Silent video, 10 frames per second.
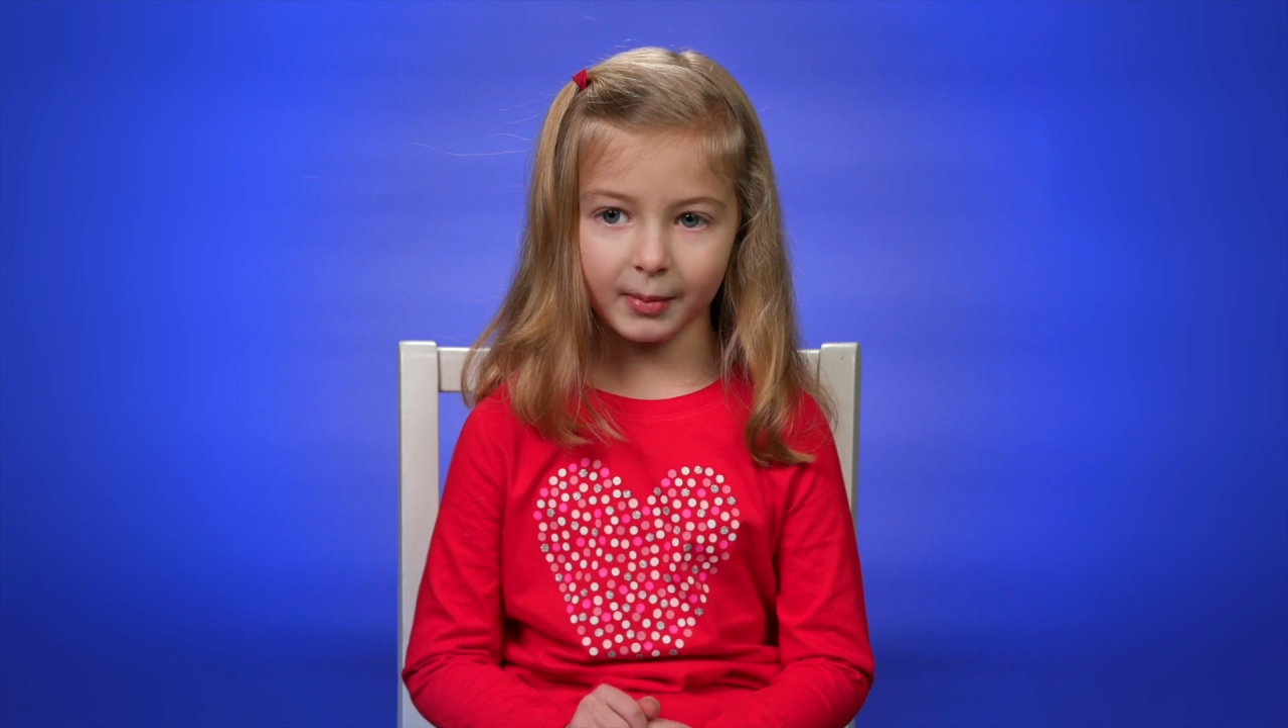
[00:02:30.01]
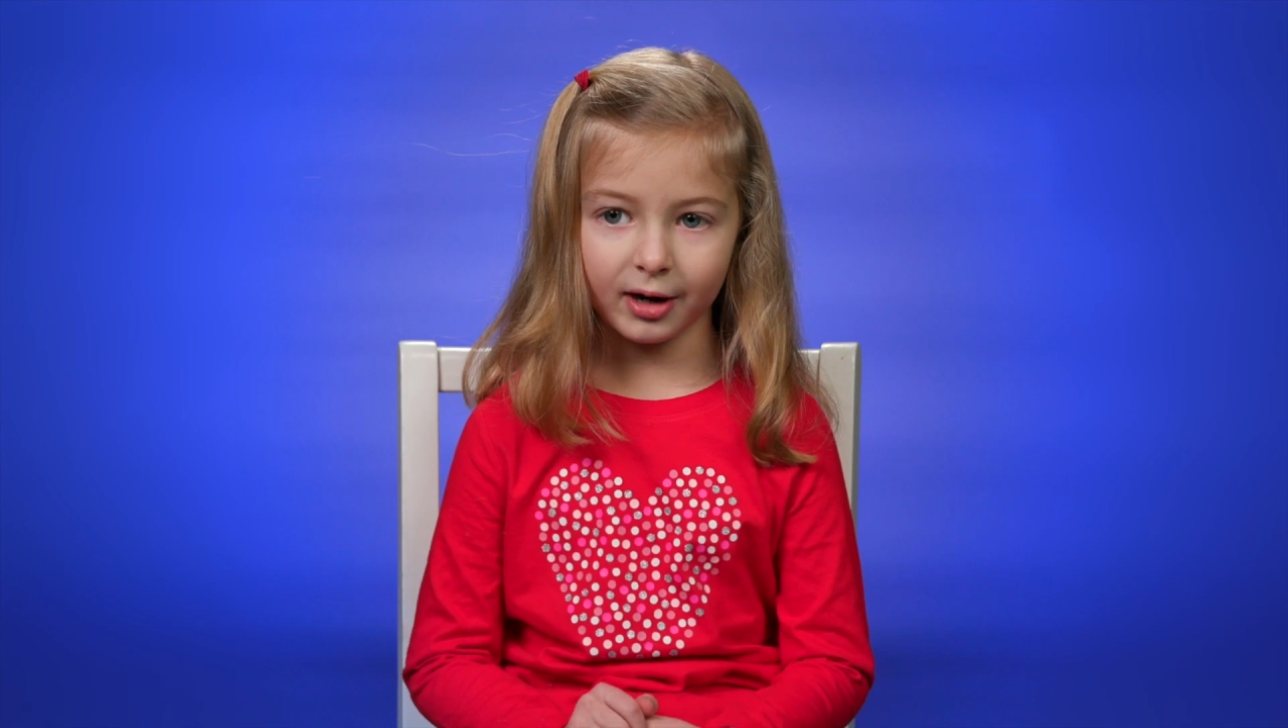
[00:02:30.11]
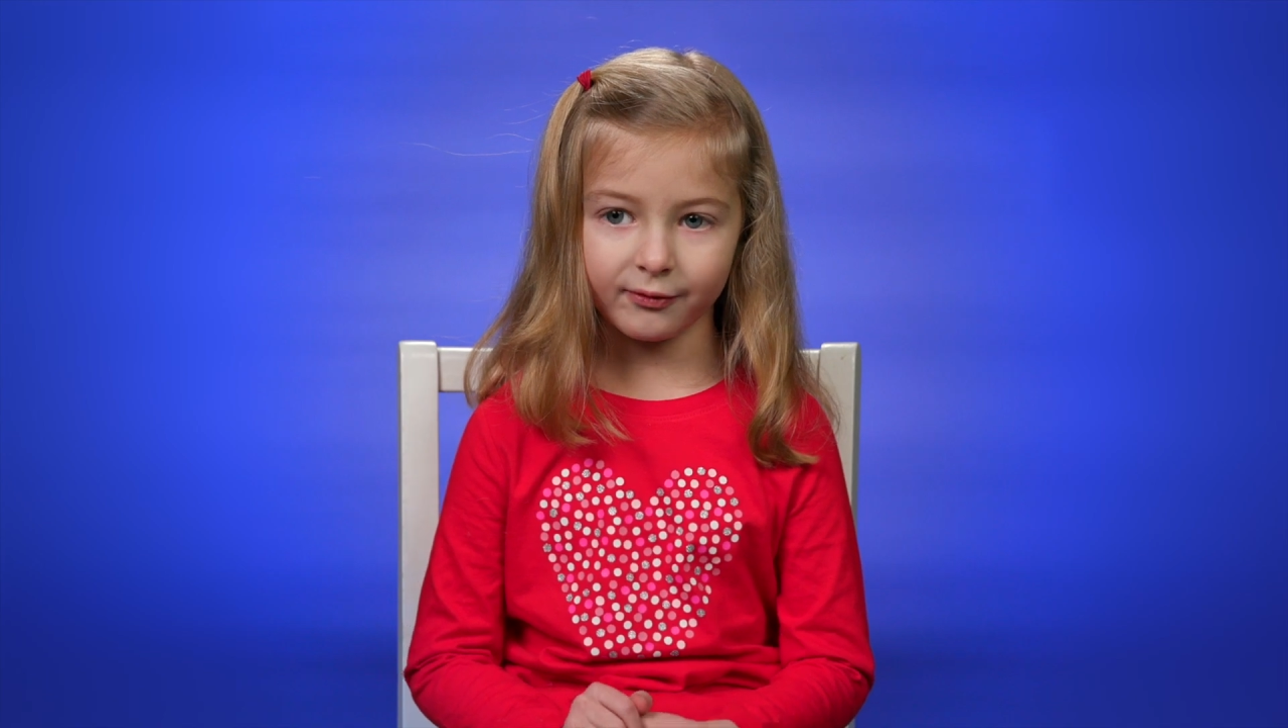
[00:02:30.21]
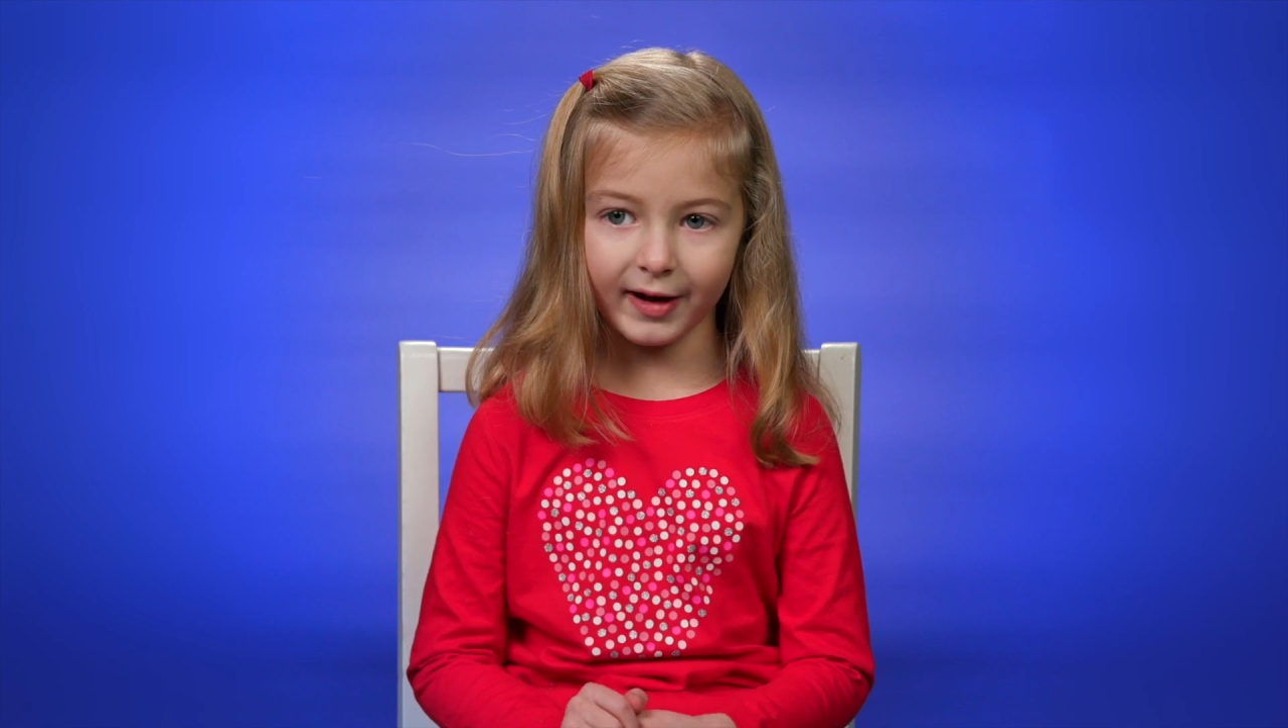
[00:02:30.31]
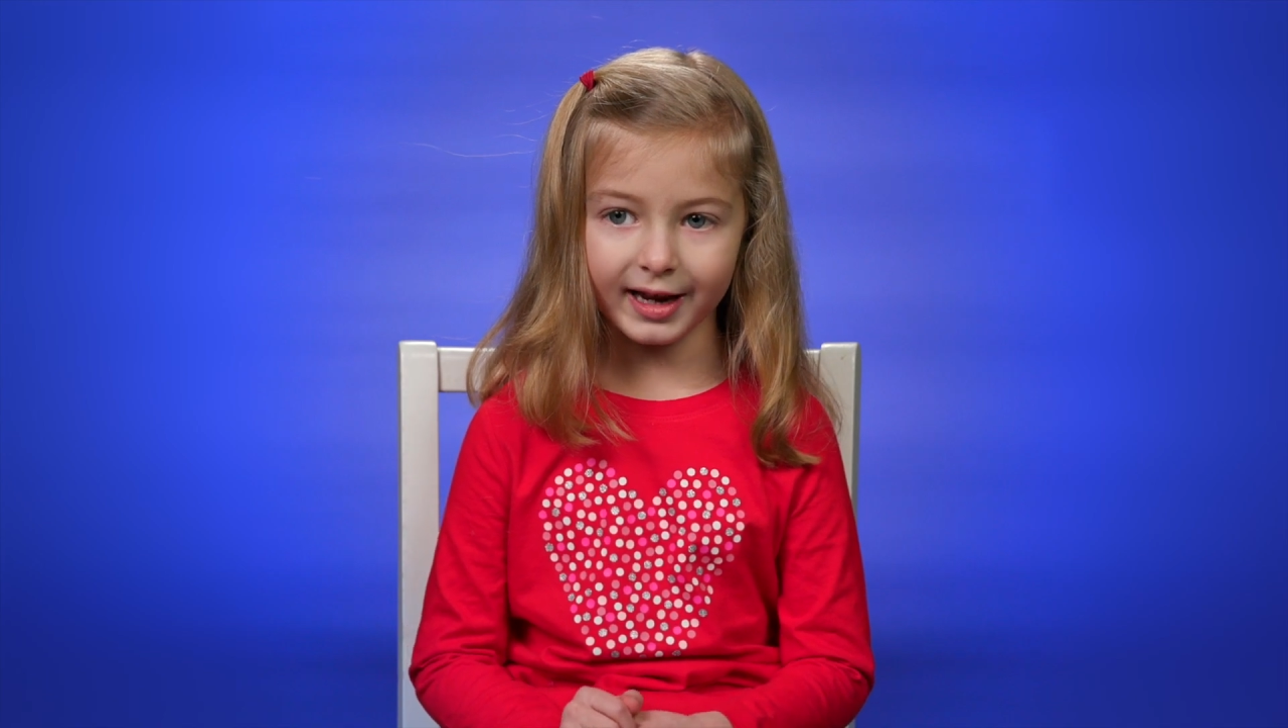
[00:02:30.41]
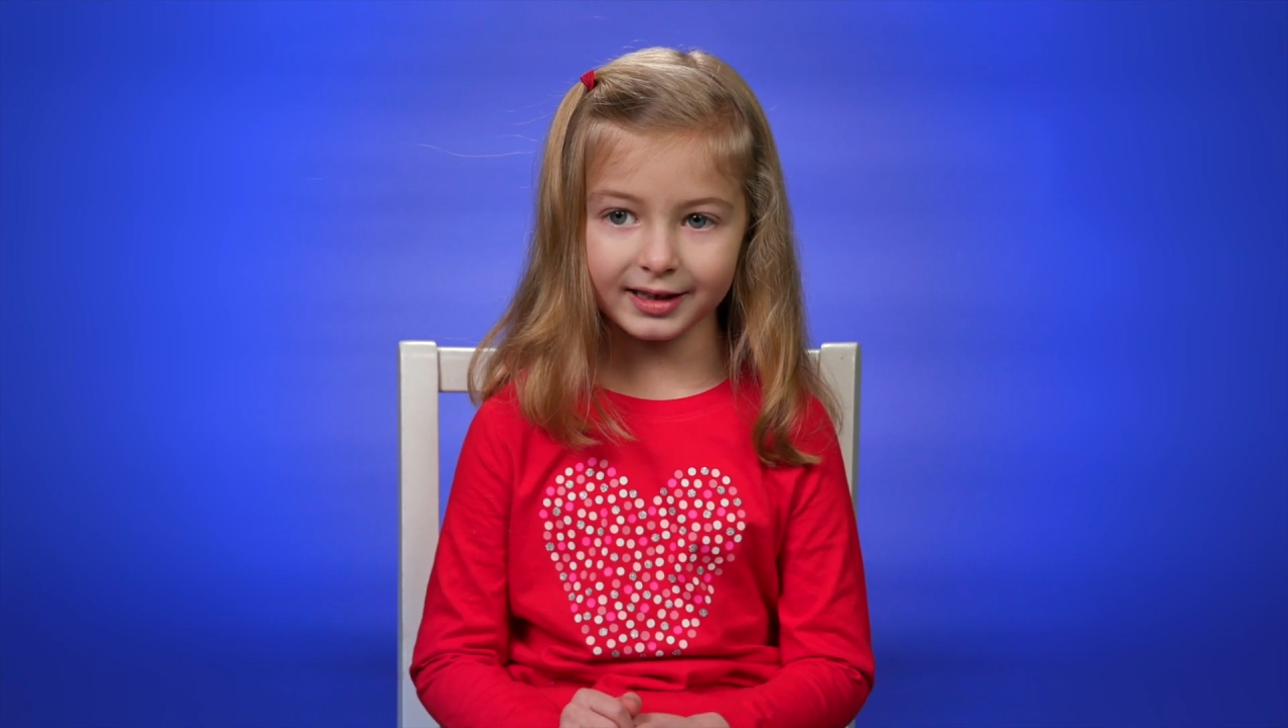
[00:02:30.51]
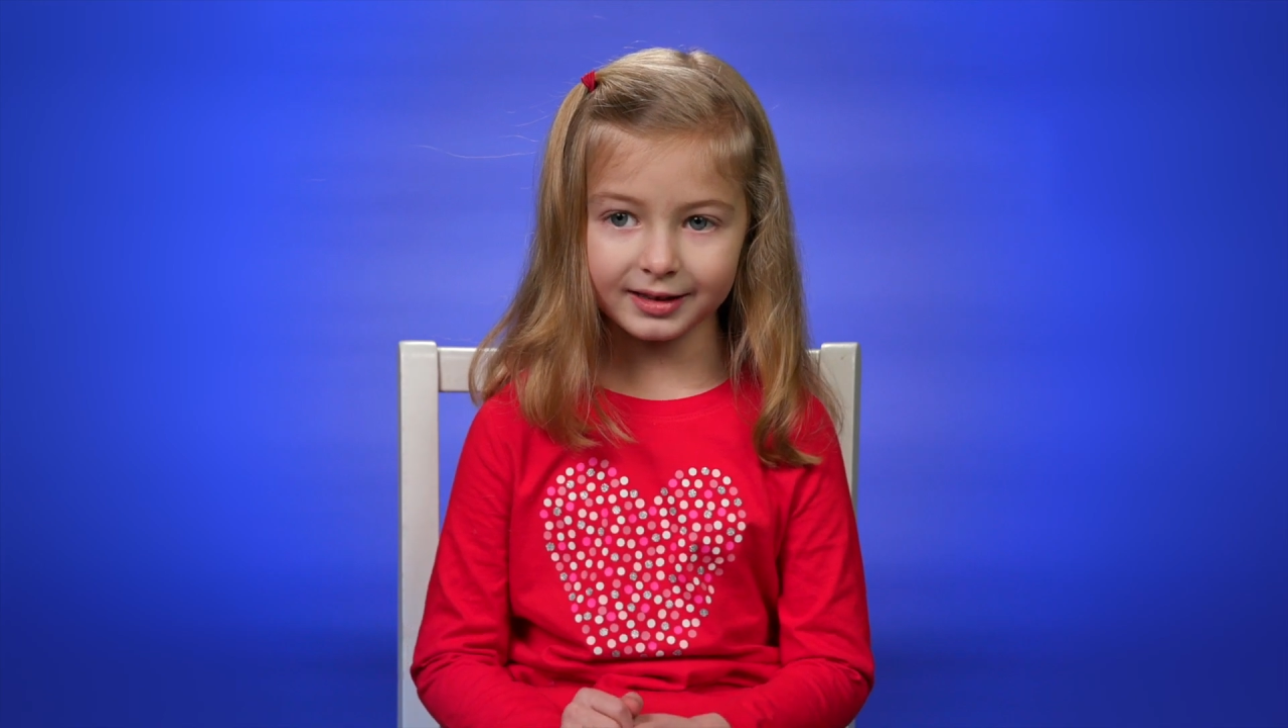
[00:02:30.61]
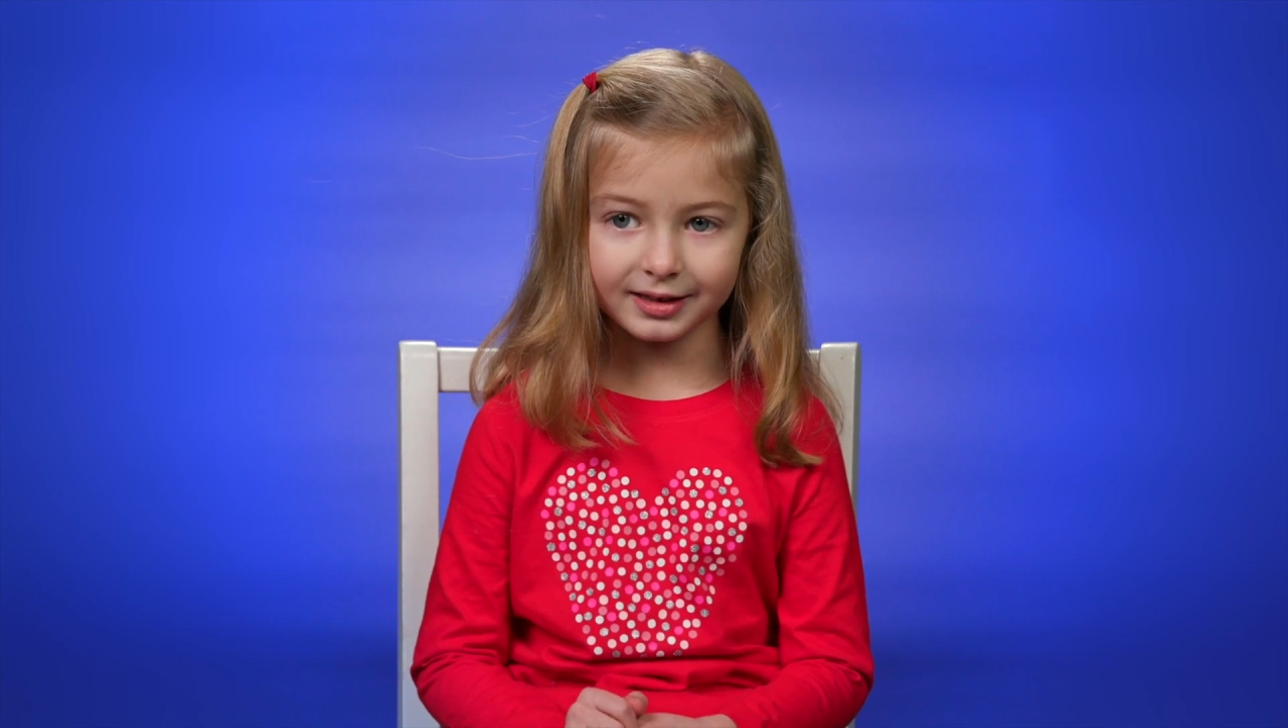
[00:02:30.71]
my friend.